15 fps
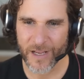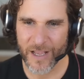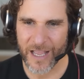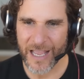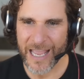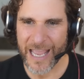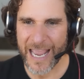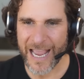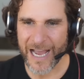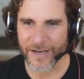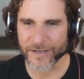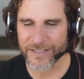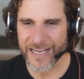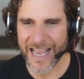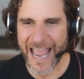Mm.
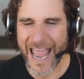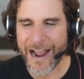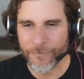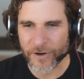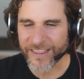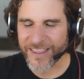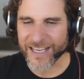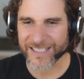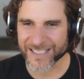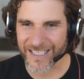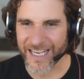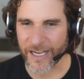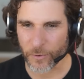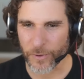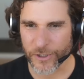And everything is
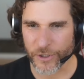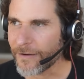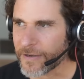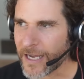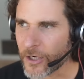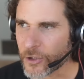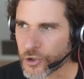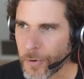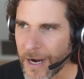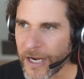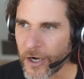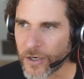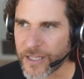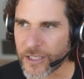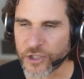language. I've got a
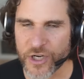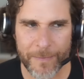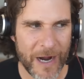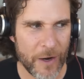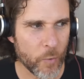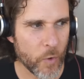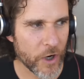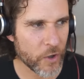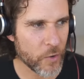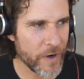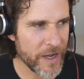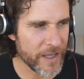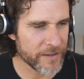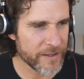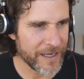trainer at the gym I work
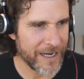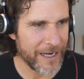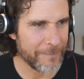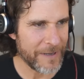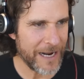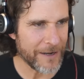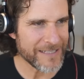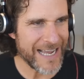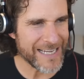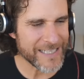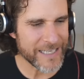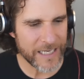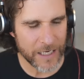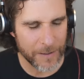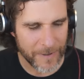with, um, and I was
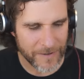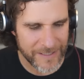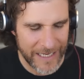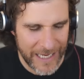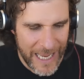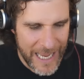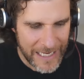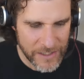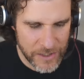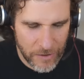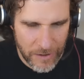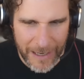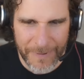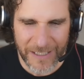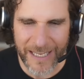asking him, I was like, hey, so
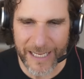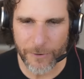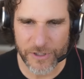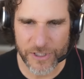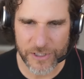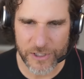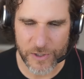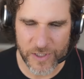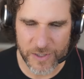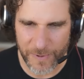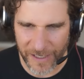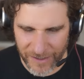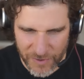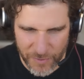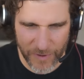how many languages do you
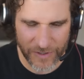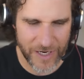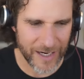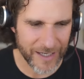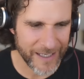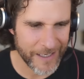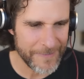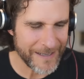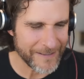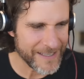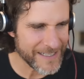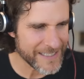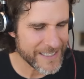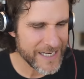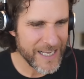speak? Because we were talking about
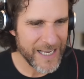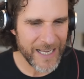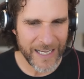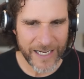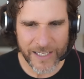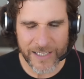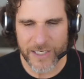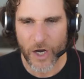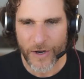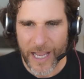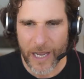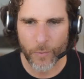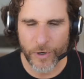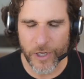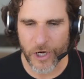this. And he goes, oh, yeah,
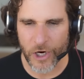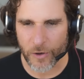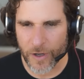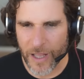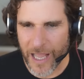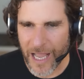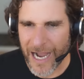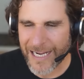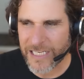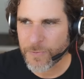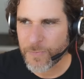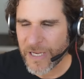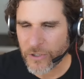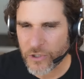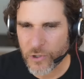well, you know, I
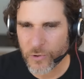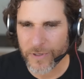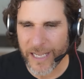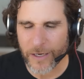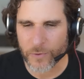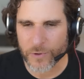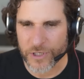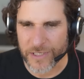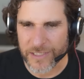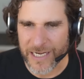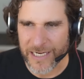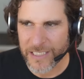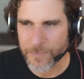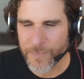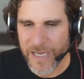speak two languages. I
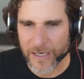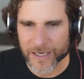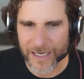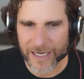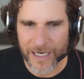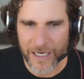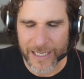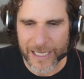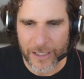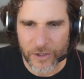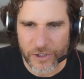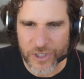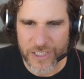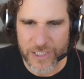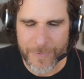speak uh,
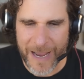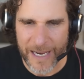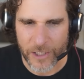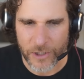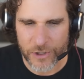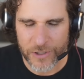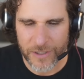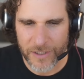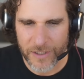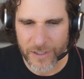English and Spanish.